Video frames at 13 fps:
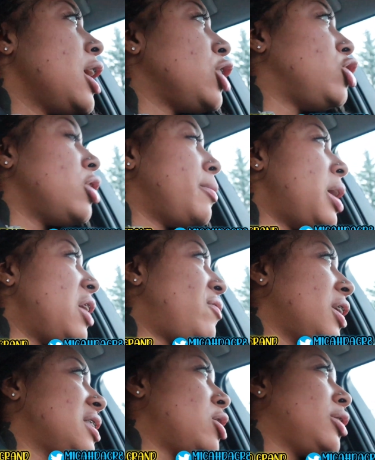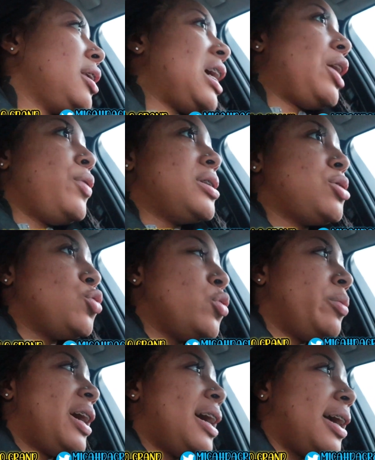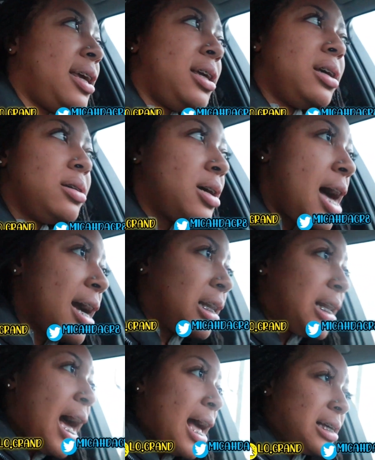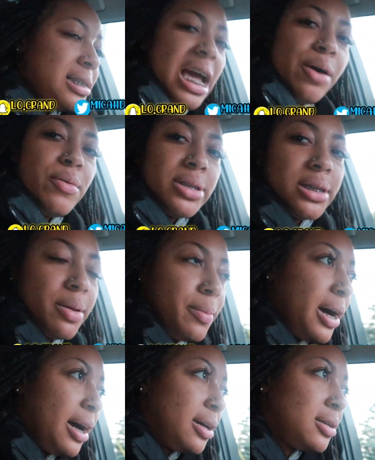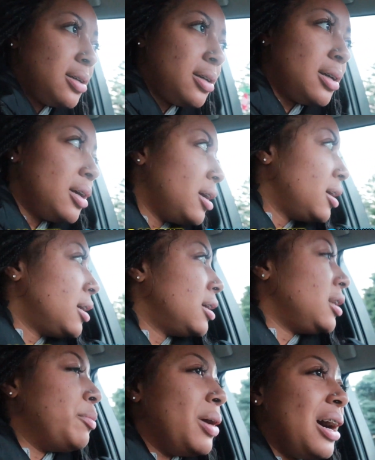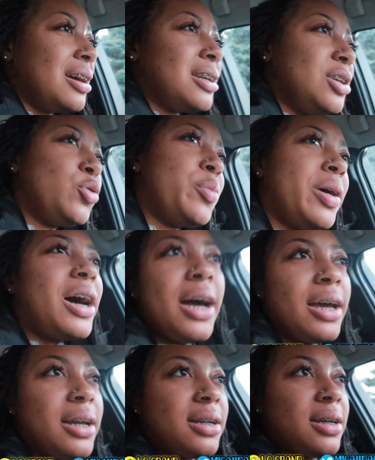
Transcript: You, motherfuckers gonna think I went to Dubai. I could lie and say I went to Dubai. Dubai. Dubai.